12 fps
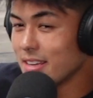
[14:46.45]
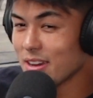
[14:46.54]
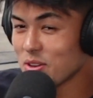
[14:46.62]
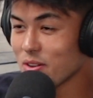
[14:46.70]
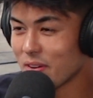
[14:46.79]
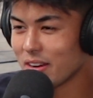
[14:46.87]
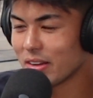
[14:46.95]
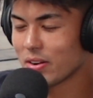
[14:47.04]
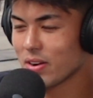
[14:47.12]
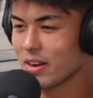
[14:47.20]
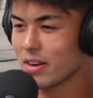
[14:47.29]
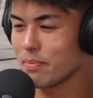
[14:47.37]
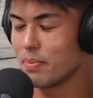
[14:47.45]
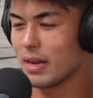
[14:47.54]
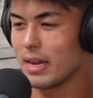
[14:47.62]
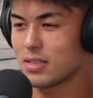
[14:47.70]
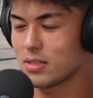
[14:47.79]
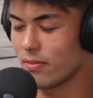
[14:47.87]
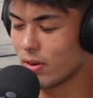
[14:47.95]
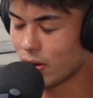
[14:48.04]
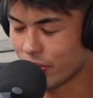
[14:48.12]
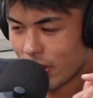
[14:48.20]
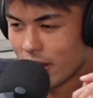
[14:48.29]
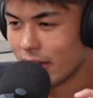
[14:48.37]
Yeah, you have headgear on, but it's a
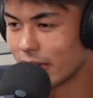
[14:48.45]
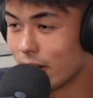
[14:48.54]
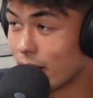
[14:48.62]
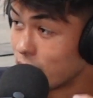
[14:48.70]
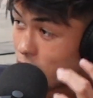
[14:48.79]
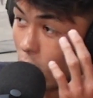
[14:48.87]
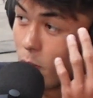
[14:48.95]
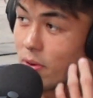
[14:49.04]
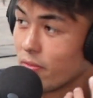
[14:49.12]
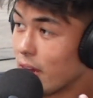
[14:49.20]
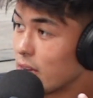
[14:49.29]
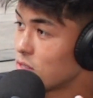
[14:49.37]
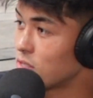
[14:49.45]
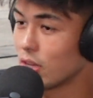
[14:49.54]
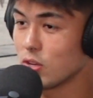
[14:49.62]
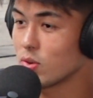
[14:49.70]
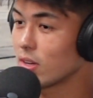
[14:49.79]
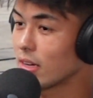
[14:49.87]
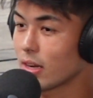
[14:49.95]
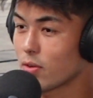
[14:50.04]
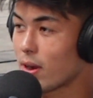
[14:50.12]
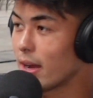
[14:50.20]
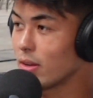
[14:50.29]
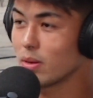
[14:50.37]
very thin headgear and it's open face, so you can get
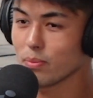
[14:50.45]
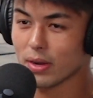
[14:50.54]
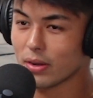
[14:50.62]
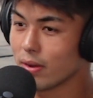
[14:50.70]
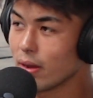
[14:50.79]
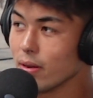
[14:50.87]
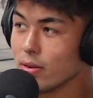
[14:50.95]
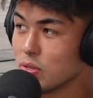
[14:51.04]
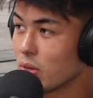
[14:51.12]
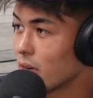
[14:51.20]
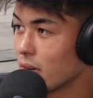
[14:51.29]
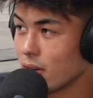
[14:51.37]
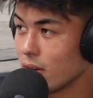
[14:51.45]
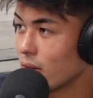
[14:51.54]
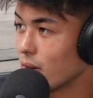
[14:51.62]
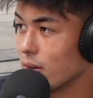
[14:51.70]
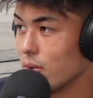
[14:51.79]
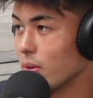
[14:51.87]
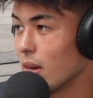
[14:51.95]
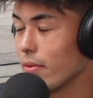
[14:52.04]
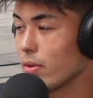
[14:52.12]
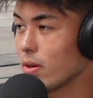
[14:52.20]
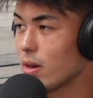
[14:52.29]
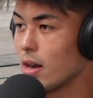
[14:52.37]
cracked, you can break your nose, you can do
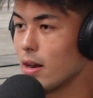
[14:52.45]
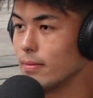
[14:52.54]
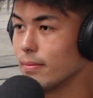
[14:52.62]
whatever.